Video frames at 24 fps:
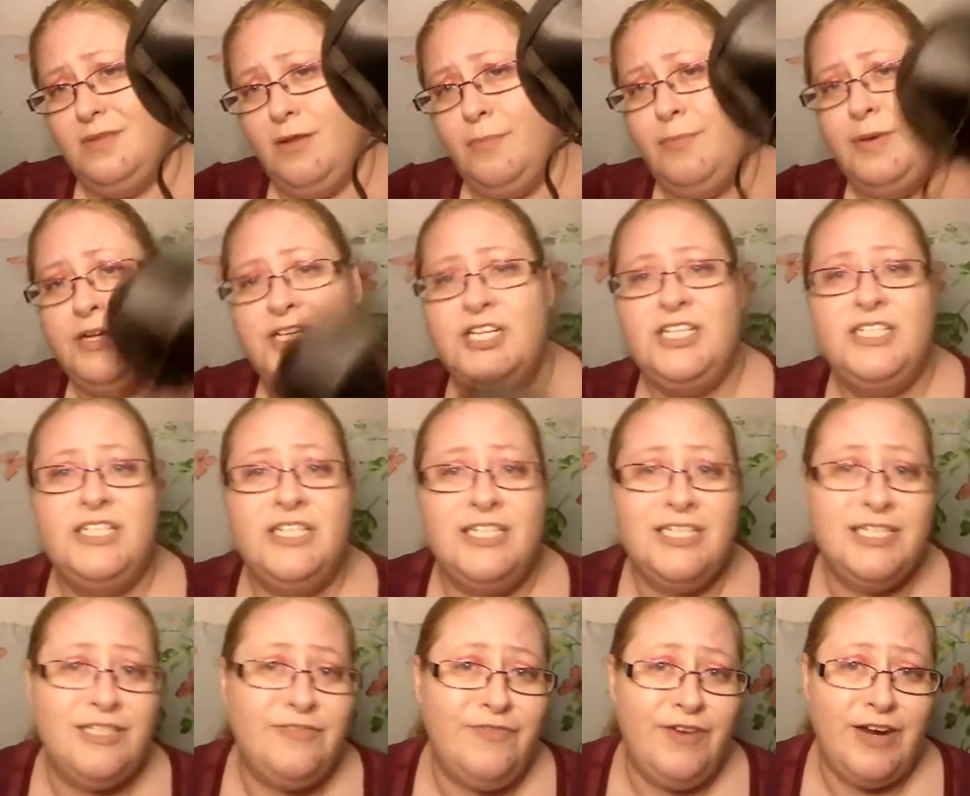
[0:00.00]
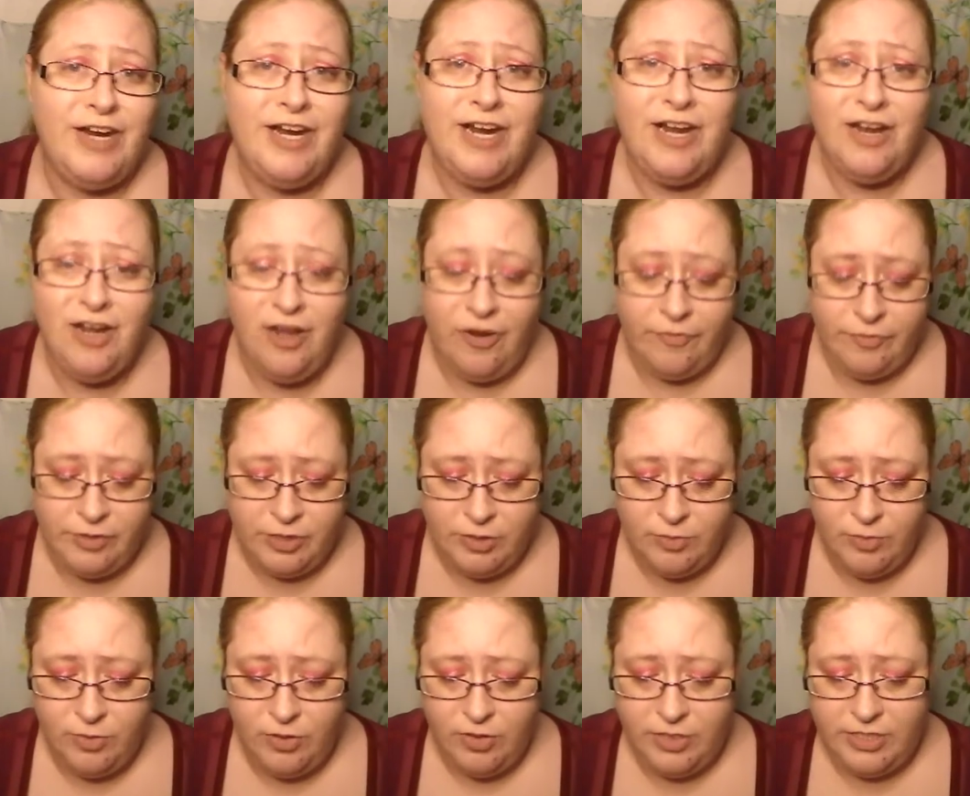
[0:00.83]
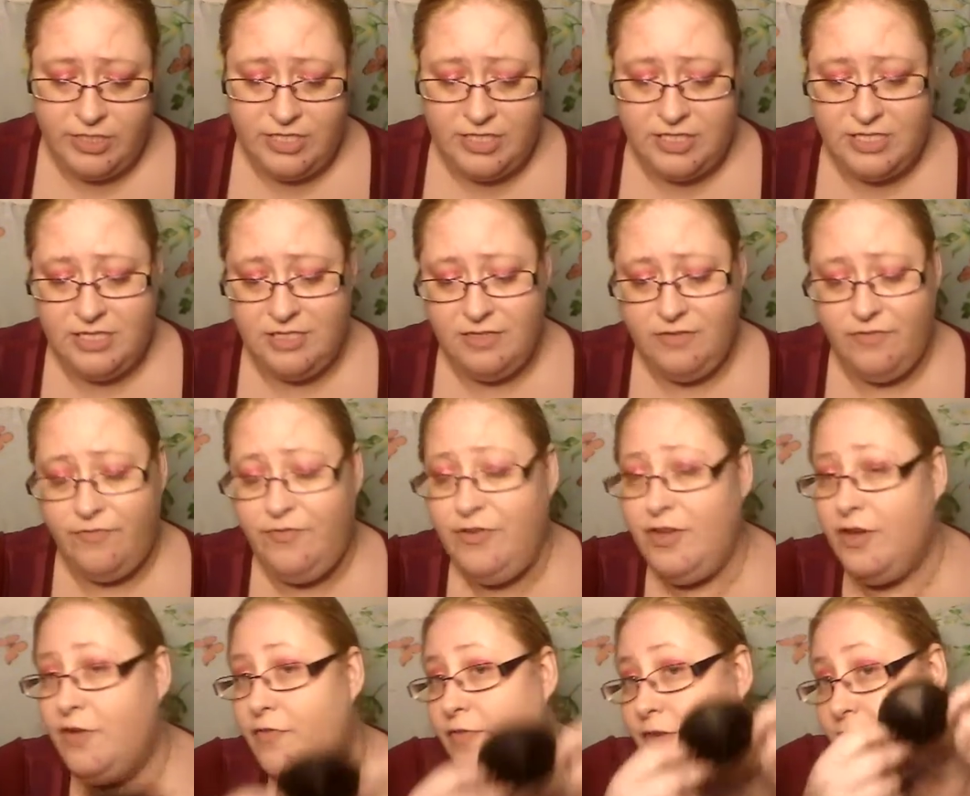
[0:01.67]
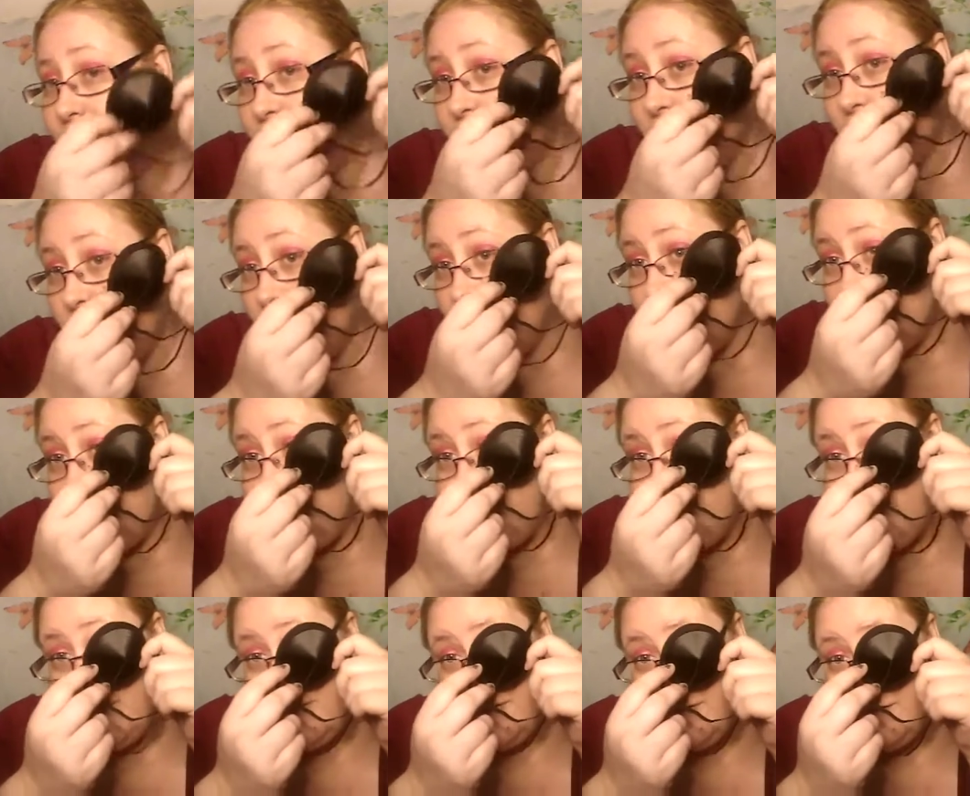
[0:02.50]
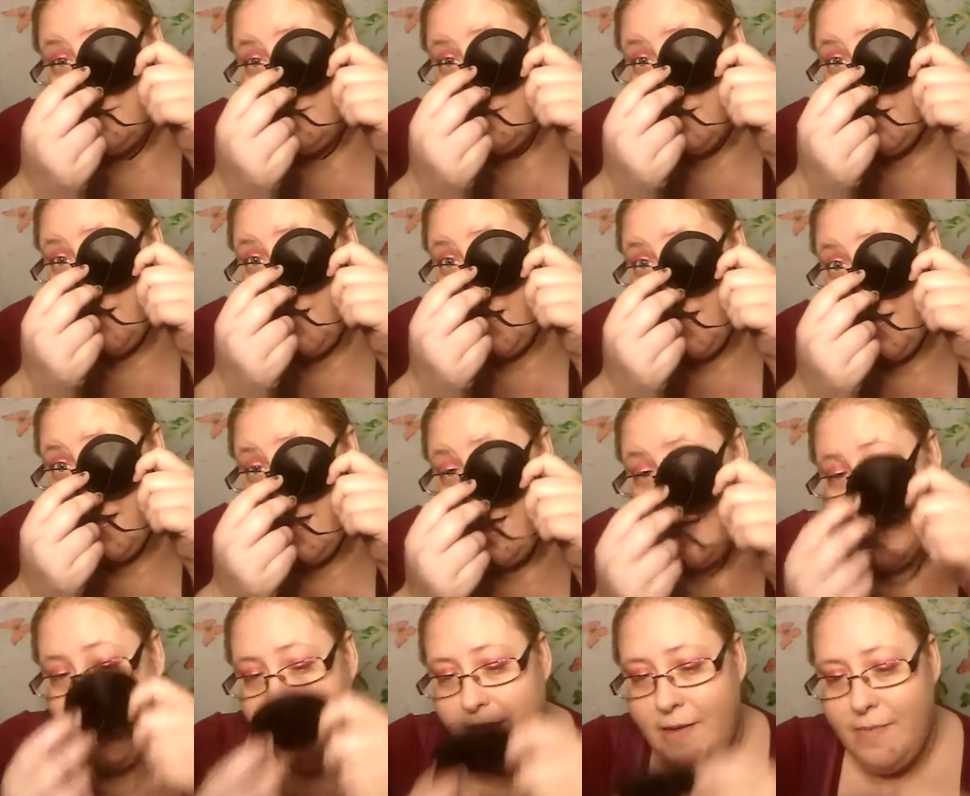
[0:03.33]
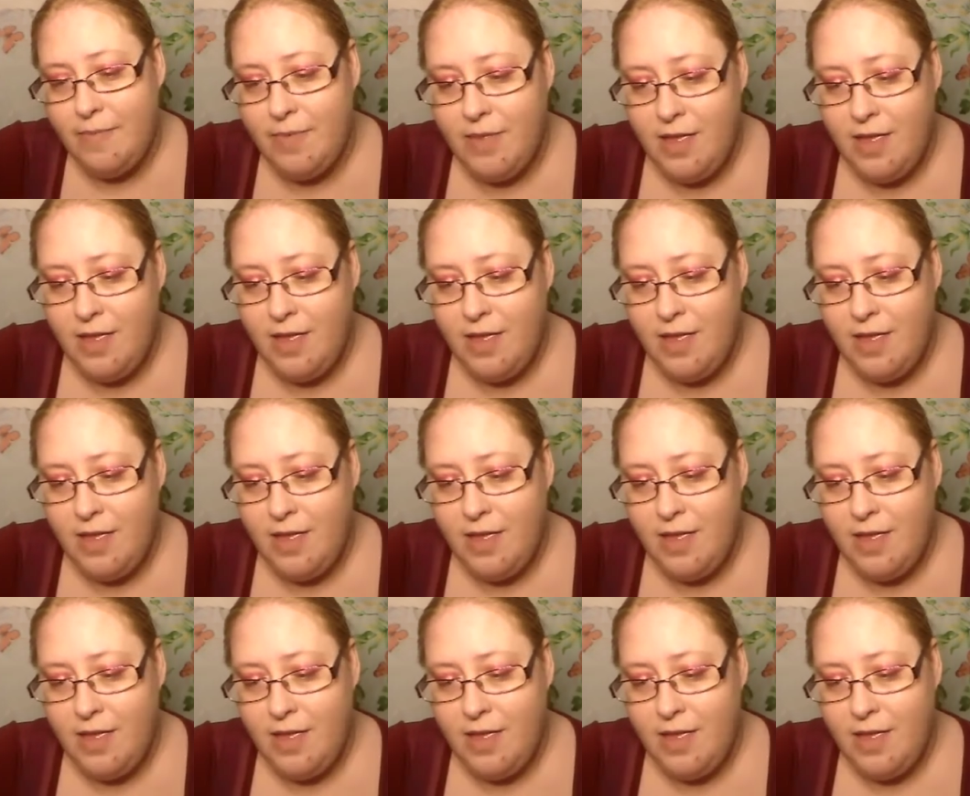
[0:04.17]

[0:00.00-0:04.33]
But she says it's very uncomfortable. It doesn't feel very good around her eye.